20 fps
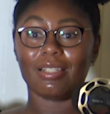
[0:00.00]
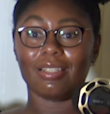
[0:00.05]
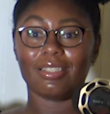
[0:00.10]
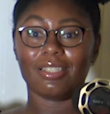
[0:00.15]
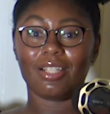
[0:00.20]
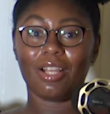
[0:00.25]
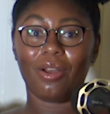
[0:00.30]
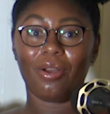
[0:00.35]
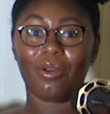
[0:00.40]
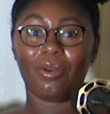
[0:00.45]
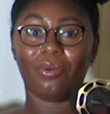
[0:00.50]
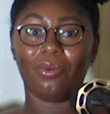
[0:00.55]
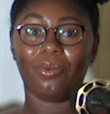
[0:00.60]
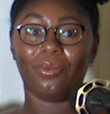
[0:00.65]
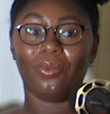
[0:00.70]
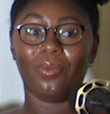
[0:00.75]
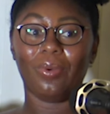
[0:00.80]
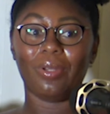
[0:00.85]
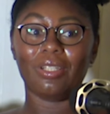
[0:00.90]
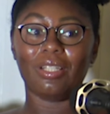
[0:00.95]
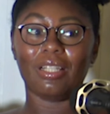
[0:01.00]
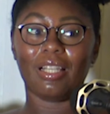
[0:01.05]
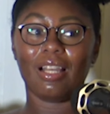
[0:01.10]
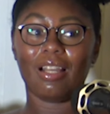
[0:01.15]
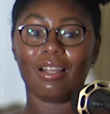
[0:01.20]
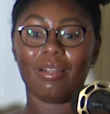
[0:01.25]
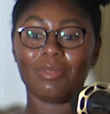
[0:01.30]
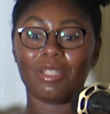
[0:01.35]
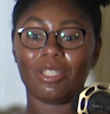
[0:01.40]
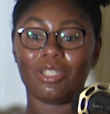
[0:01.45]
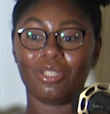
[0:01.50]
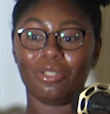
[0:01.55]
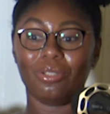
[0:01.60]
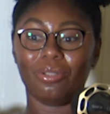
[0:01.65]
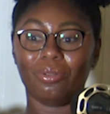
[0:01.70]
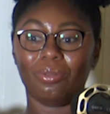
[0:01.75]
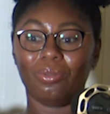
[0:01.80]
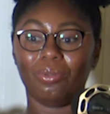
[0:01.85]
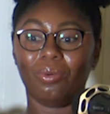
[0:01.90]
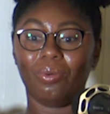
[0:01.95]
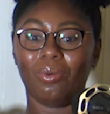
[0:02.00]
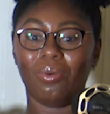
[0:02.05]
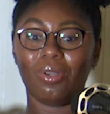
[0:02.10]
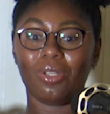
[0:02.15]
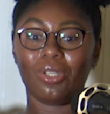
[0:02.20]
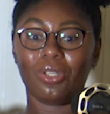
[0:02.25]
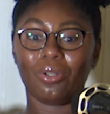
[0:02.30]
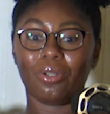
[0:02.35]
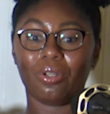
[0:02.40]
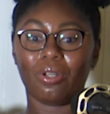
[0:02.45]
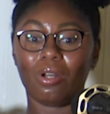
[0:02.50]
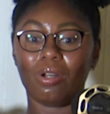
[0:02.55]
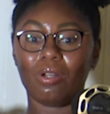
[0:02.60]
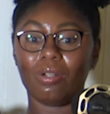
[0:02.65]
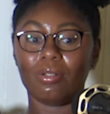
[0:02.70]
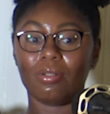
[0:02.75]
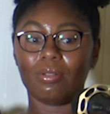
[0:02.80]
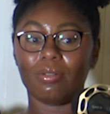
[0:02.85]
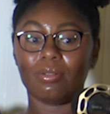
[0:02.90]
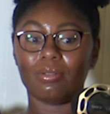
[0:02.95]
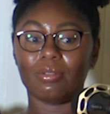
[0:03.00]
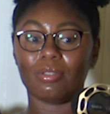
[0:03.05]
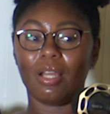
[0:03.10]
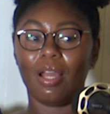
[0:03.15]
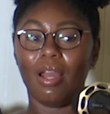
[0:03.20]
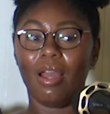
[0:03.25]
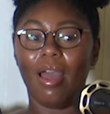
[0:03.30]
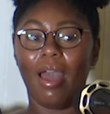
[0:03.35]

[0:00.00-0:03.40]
So when it comes to your goals,